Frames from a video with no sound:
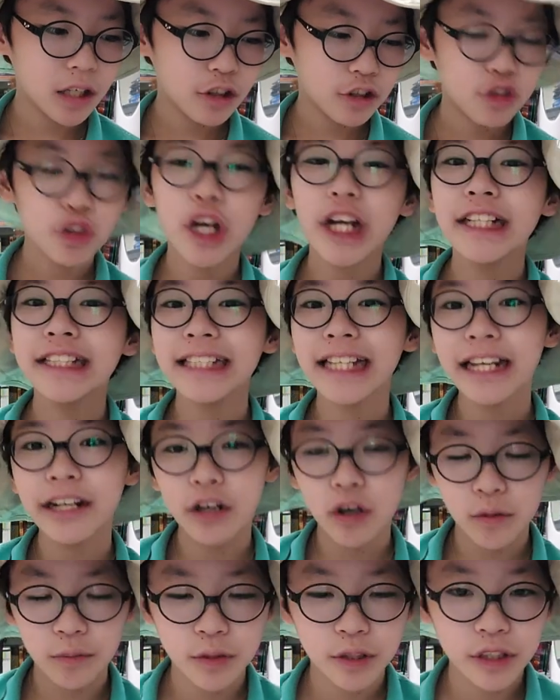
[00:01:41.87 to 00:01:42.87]
tries to get
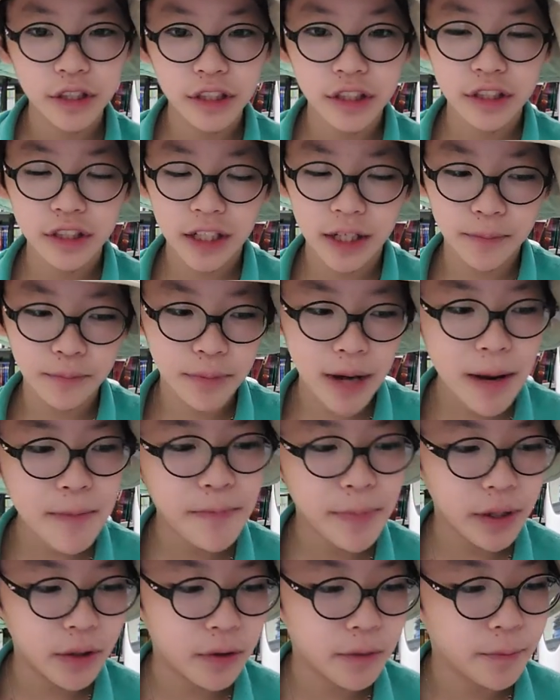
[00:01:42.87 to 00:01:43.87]
home to her son,
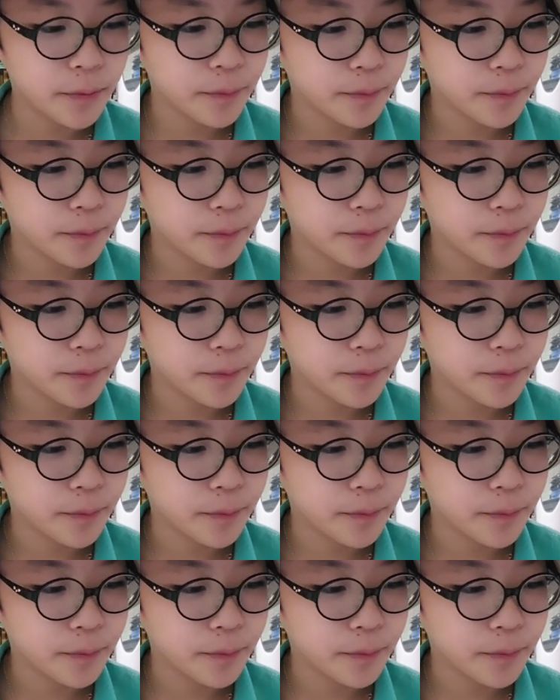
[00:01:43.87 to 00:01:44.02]
Bright Bill.